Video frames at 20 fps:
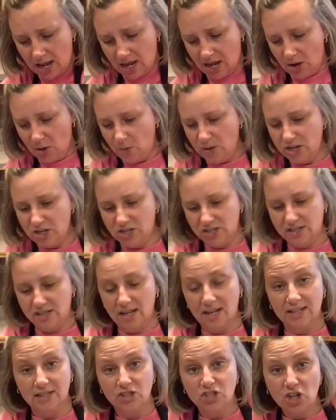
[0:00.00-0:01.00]
We just
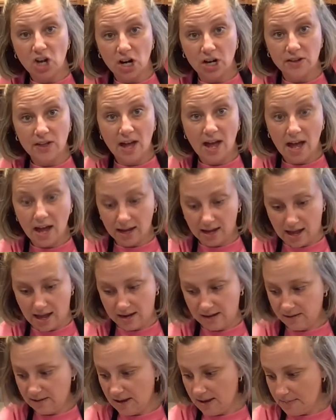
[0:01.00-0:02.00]
like char the heck out
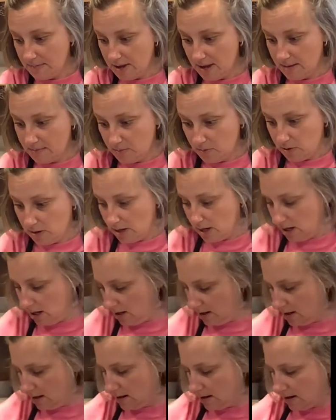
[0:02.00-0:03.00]
of that bad boy.
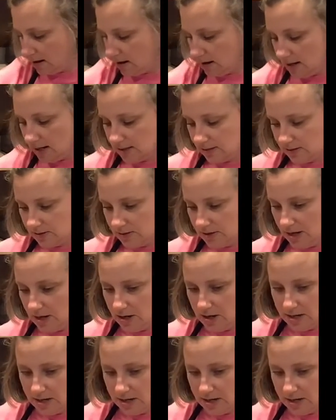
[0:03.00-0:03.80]
All right, so there